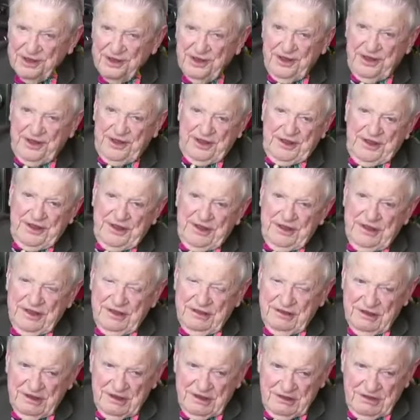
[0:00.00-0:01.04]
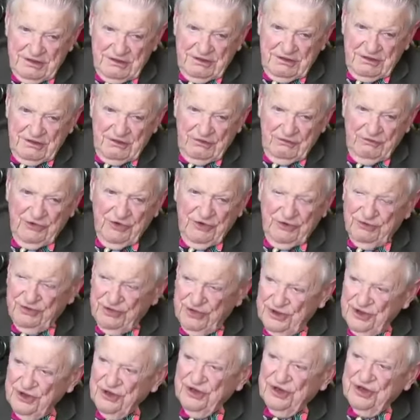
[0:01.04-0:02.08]
And we
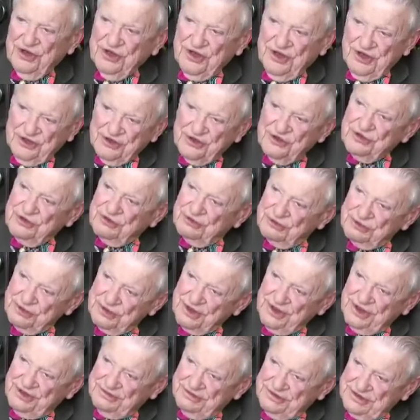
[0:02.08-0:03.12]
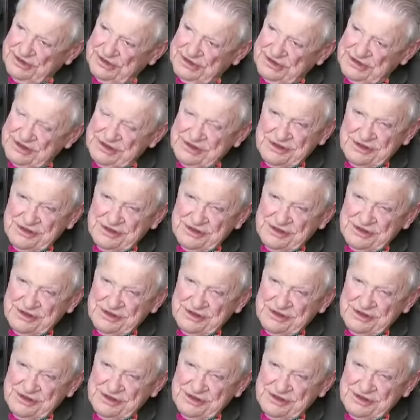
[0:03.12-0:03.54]
really ought to get to the root of it.